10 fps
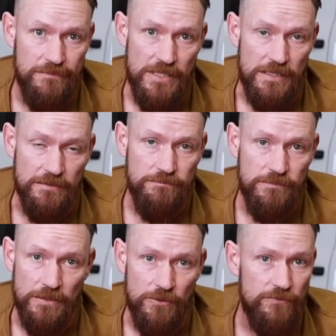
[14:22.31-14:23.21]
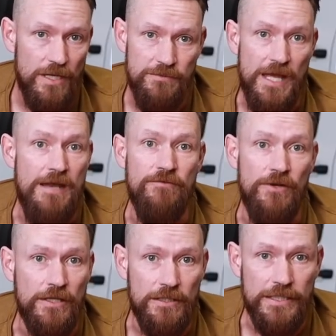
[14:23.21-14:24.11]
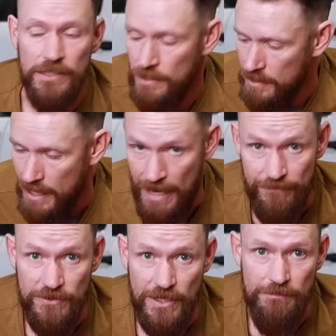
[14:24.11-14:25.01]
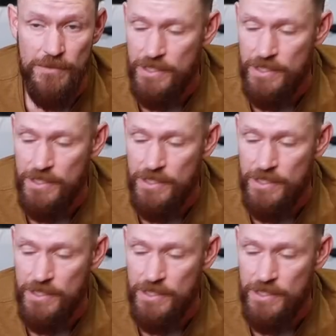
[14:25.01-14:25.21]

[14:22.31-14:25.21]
than a rooftop tent, frankly, half the time.